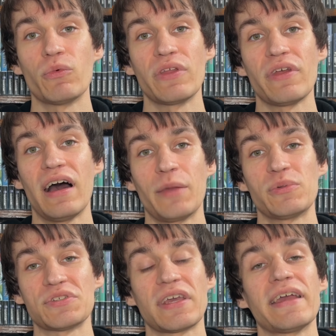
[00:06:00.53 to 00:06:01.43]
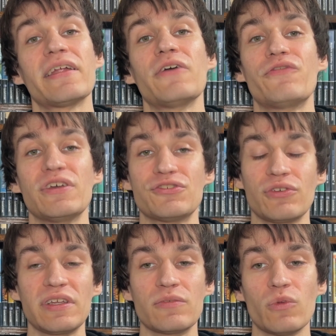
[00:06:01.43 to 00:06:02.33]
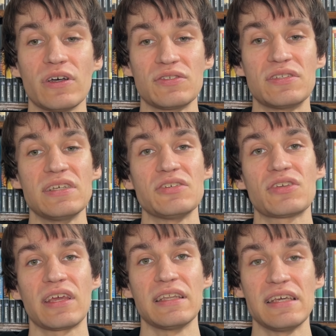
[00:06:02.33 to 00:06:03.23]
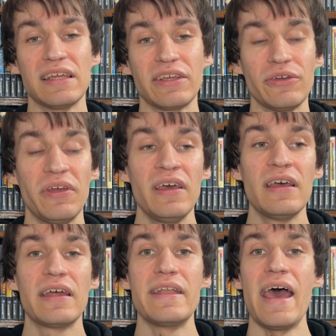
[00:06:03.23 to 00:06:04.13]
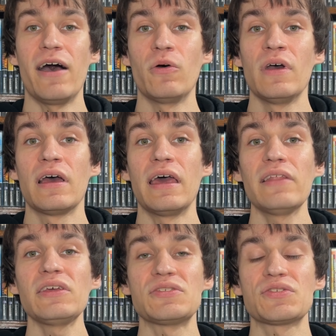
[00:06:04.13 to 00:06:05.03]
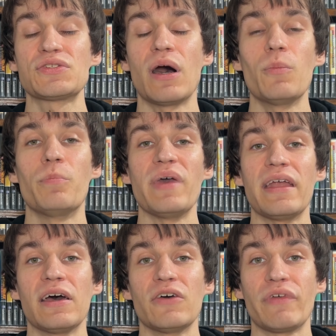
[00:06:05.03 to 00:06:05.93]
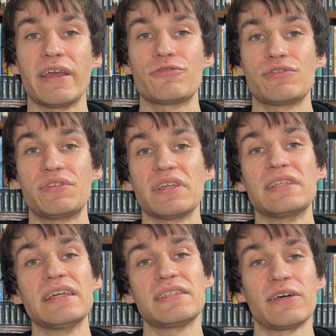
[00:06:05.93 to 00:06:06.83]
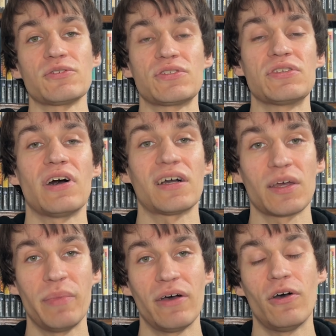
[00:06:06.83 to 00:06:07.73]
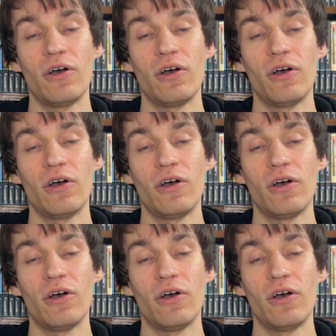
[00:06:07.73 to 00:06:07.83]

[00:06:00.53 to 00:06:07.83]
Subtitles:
when the Hyperscan officially was discontinued. Now, at least some bit of interesting details to talk about